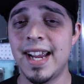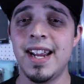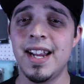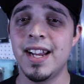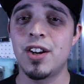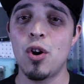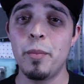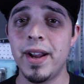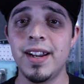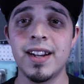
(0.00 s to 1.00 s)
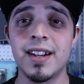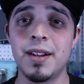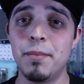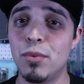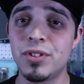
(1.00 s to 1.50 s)
a Comedic
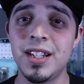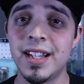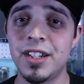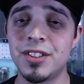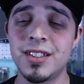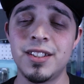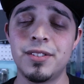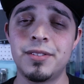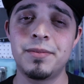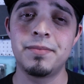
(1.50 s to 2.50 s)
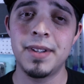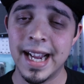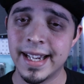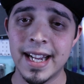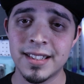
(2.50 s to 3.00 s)
multi-layer steel head